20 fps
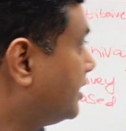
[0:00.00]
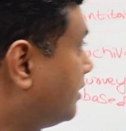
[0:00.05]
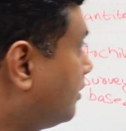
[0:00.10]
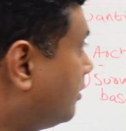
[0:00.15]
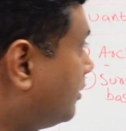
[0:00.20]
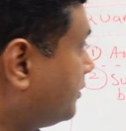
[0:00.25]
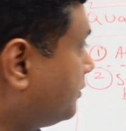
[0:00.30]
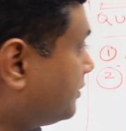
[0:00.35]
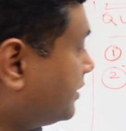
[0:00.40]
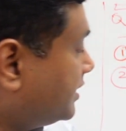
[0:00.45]

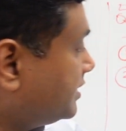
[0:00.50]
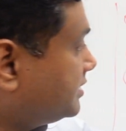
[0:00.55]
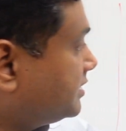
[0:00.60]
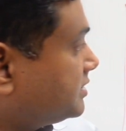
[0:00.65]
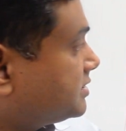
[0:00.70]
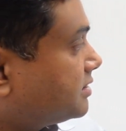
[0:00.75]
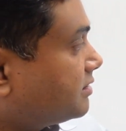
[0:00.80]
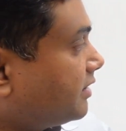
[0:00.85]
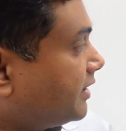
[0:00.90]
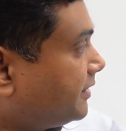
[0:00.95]
Or you can
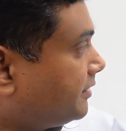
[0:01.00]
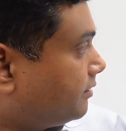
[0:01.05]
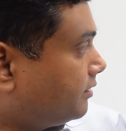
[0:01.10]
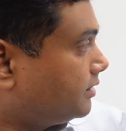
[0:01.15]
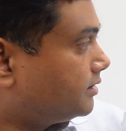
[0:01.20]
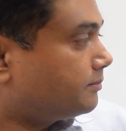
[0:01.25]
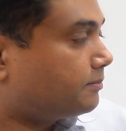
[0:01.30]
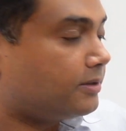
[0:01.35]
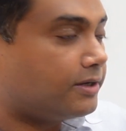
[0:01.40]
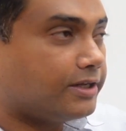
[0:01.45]
just write your
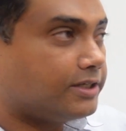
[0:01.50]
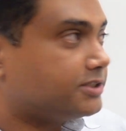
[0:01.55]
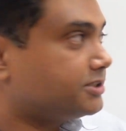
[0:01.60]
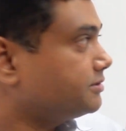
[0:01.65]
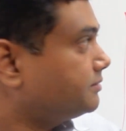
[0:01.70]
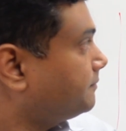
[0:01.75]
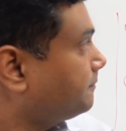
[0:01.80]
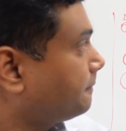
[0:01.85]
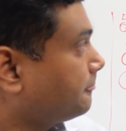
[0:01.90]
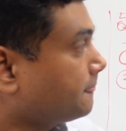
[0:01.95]

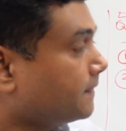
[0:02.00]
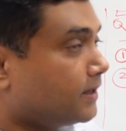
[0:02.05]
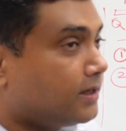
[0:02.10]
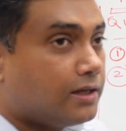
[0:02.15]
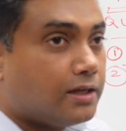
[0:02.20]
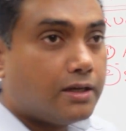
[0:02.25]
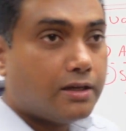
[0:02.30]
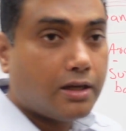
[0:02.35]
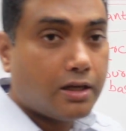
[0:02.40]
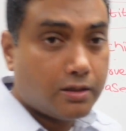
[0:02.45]
interpretation.
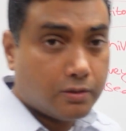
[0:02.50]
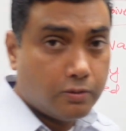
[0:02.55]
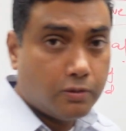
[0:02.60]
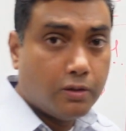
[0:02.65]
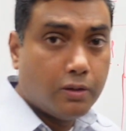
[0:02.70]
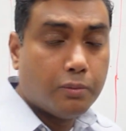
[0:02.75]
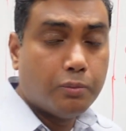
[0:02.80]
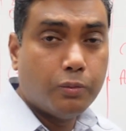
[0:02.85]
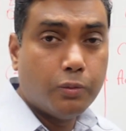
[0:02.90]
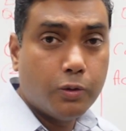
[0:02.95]
Now,
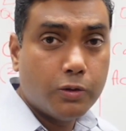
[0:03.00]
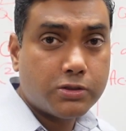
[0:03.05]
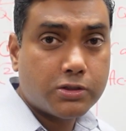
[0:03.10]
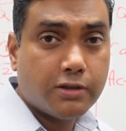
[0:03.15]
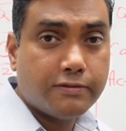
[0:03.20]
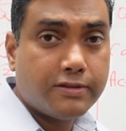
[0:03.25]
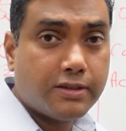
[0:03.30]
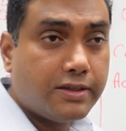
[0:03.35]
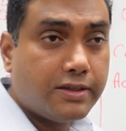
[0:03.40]
most of the